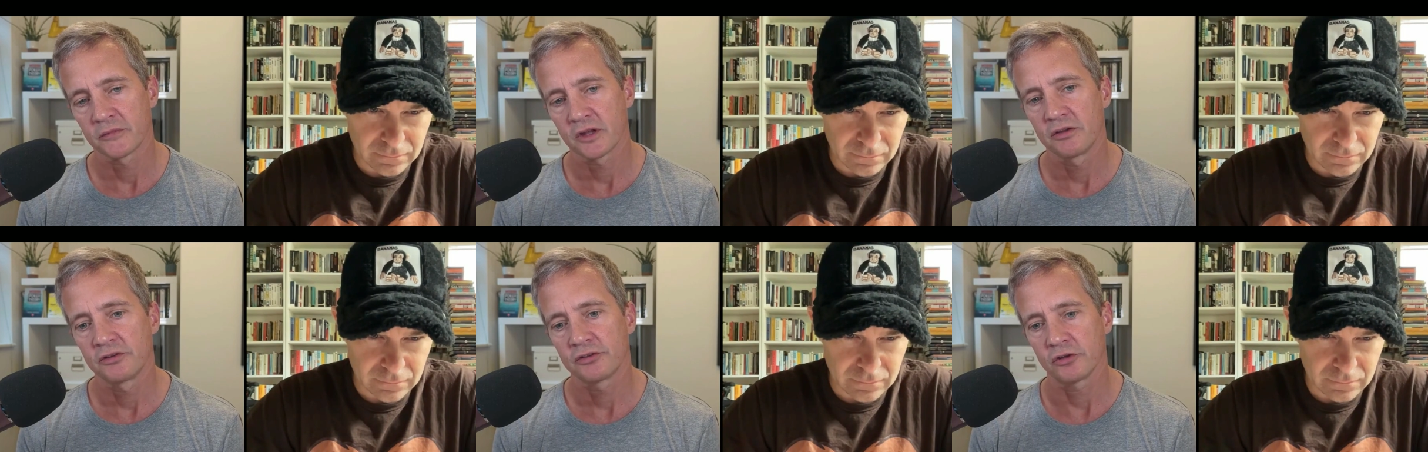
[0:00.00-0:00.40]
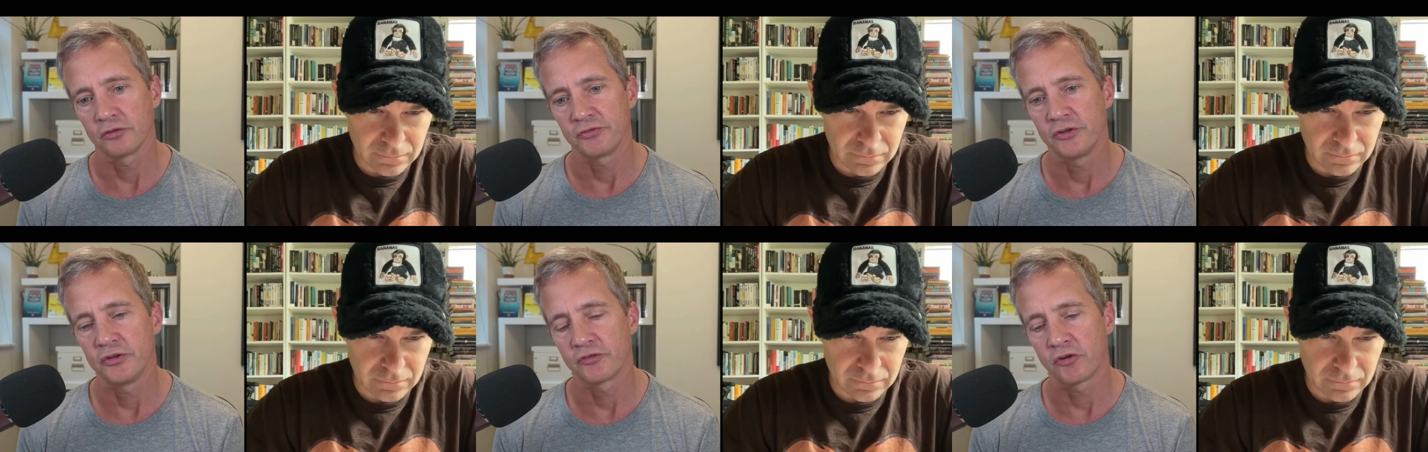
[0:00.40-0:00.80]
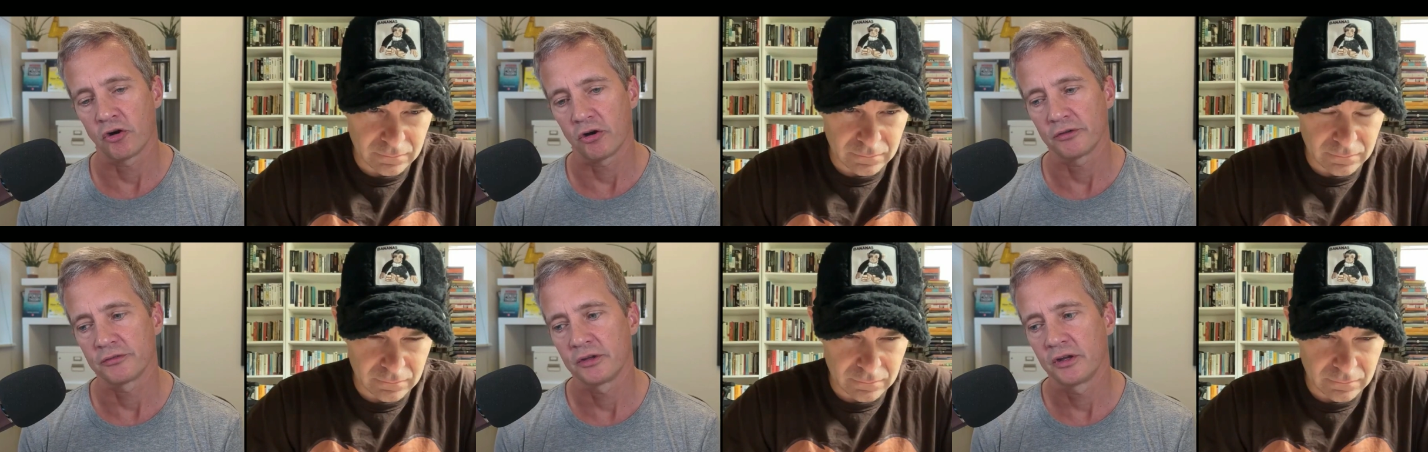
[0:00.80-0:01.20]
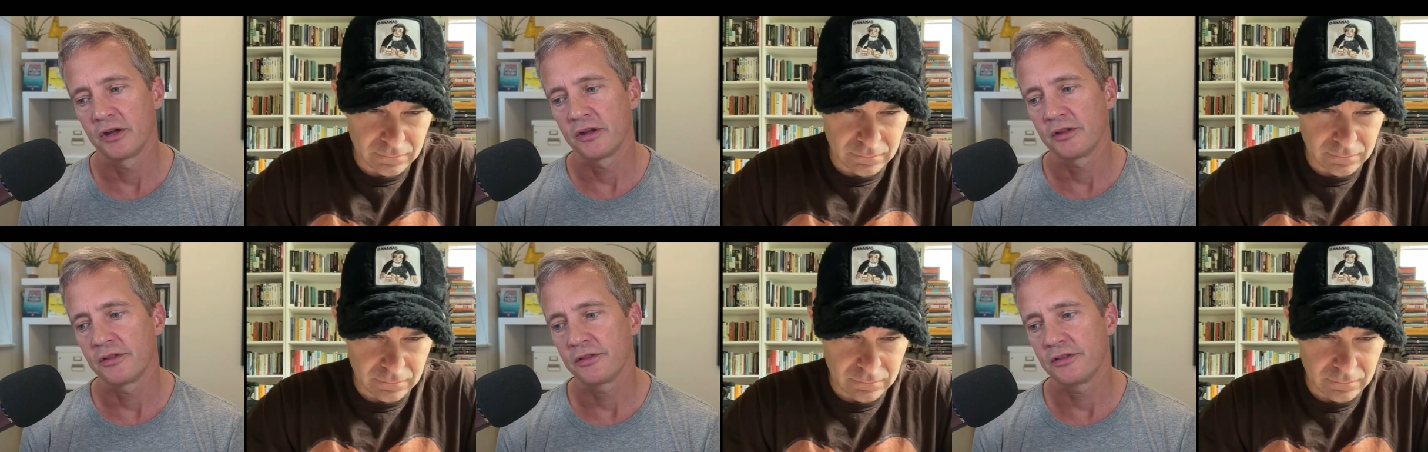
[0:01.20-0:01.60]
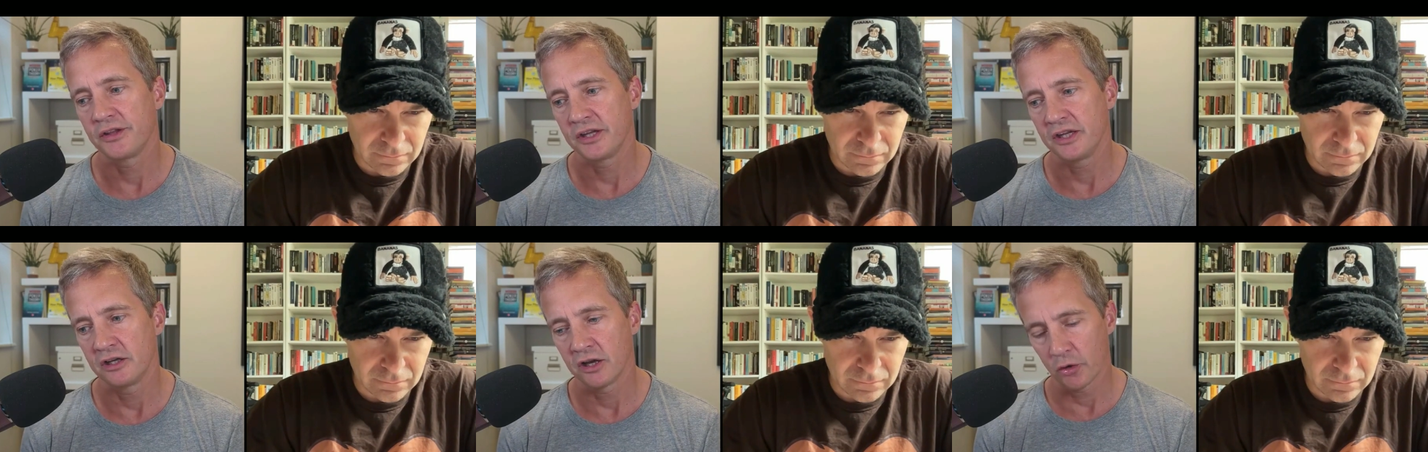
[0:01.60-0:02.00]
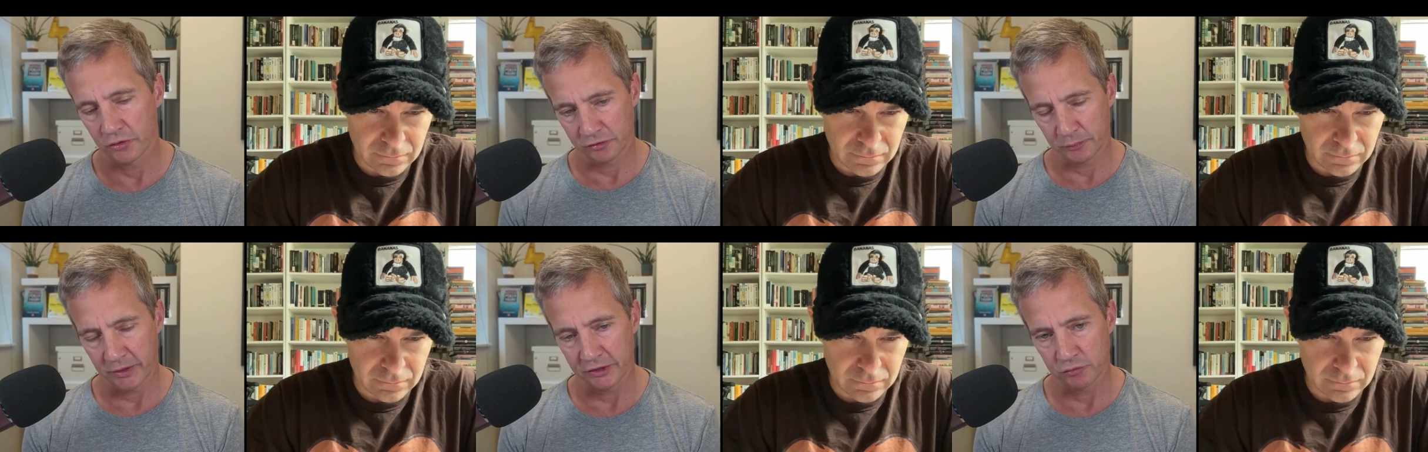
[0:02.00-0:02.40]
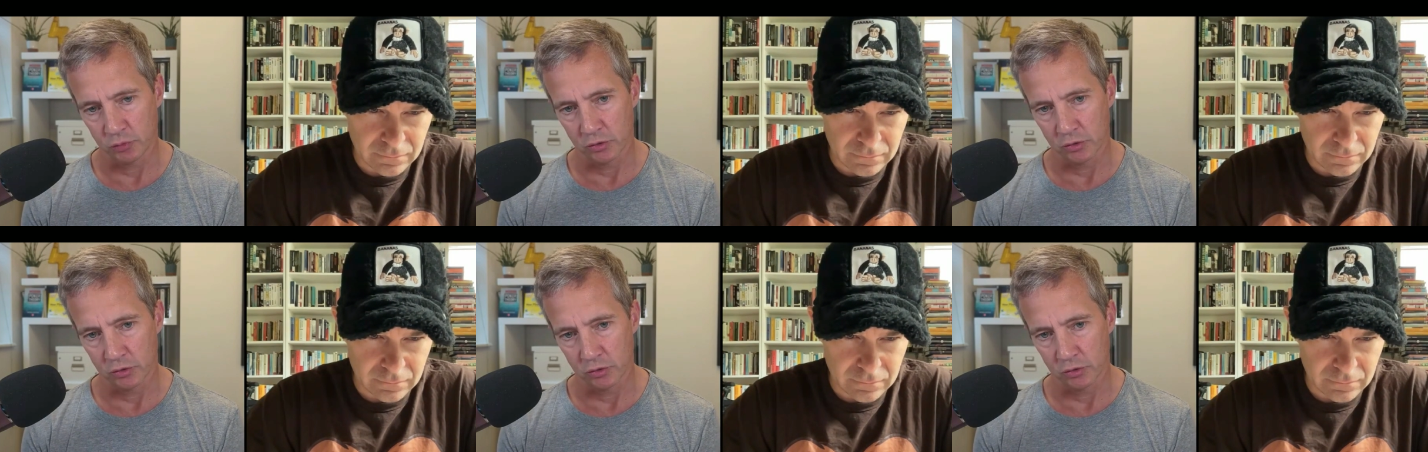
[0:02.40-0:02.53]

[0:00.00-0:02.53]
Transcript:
Speaker 1: So if you've got the lowest paid